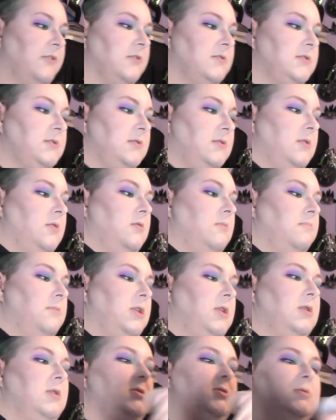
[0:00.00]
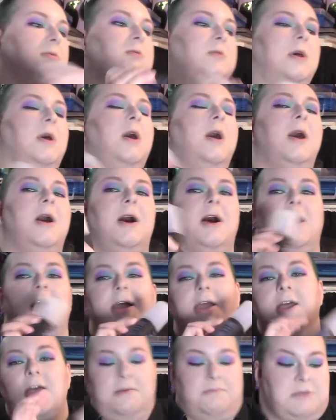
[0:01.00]
first, though, because
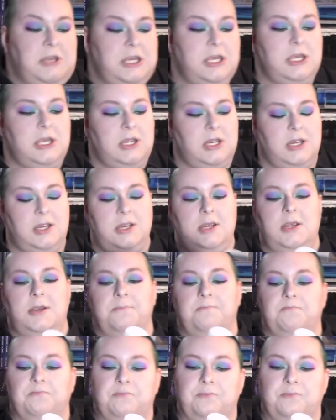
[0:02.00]
I got me.